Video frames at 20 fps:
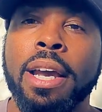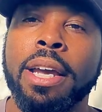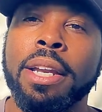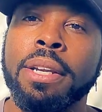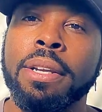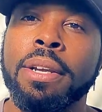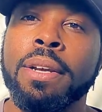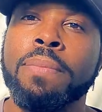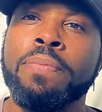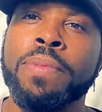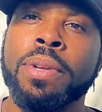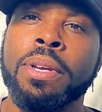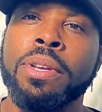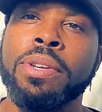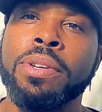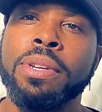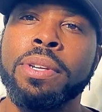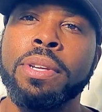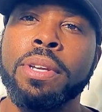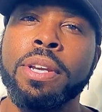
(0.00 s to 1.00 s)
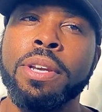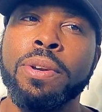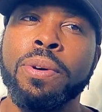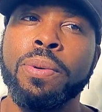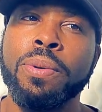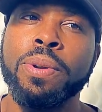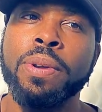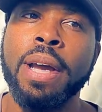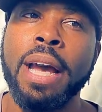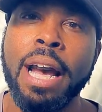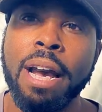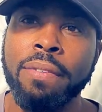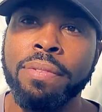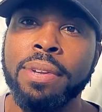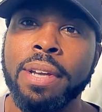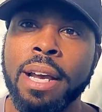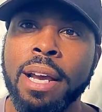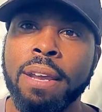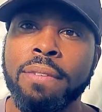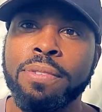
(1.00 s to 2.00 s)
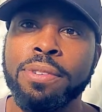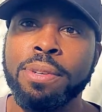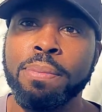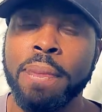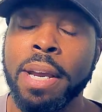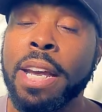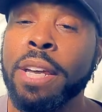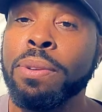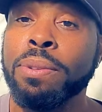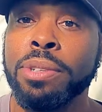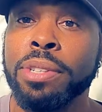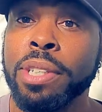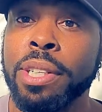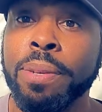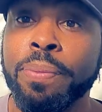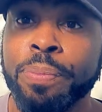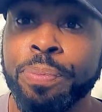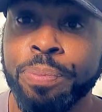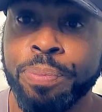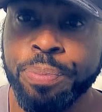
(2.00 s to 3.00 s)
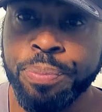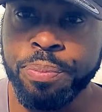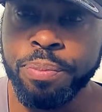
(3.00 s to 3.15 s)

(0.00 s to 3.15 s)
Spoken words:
And, you have to have some energy.